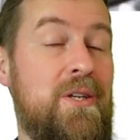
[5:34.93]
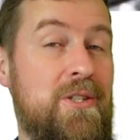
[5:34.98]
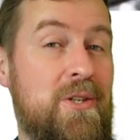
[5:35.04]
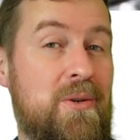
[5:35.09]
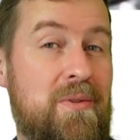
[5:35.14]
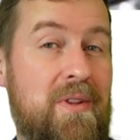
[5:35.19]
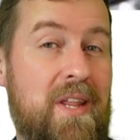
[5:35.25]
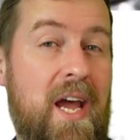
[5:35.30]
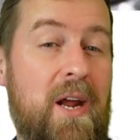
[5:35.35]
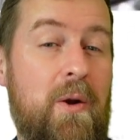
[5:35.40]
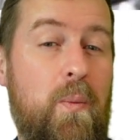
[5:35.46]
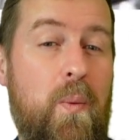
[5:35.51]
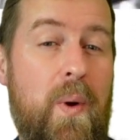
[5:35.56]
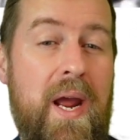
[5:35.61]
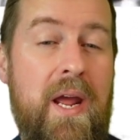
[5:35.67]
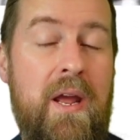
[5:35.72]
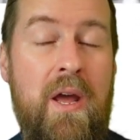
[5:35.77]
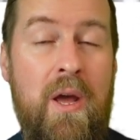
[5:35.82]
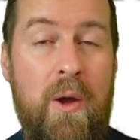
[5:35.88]
So that
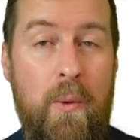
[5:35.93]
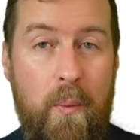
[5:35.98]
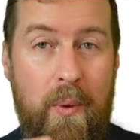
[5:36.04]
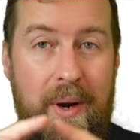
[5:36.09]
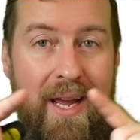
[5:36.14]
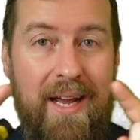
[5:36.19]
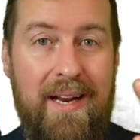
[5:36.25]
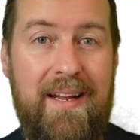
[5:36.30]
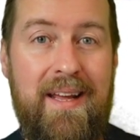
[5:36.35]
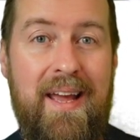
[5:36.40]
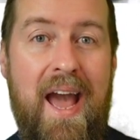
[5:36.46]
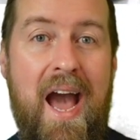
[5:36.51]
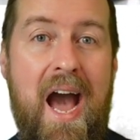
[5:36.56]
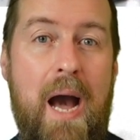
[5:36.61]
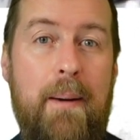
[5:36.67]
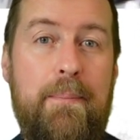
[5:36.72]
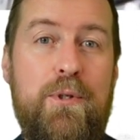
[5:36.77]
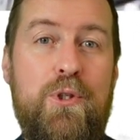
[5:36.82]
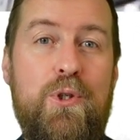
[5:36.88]
way we
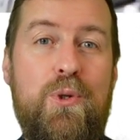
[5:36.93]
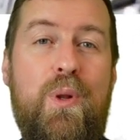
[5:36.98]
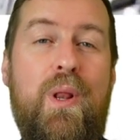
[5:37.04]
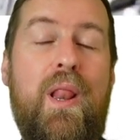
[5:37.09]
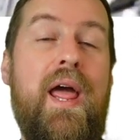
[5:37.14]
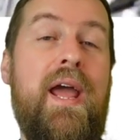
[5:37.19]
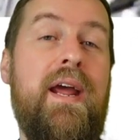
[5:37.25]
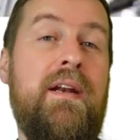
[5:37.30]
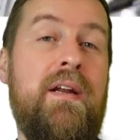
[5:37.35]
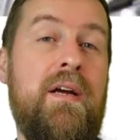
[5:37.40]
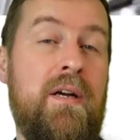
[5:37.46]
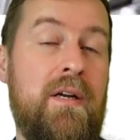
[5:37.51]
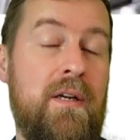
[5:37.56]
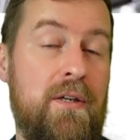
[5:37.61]
encapsulate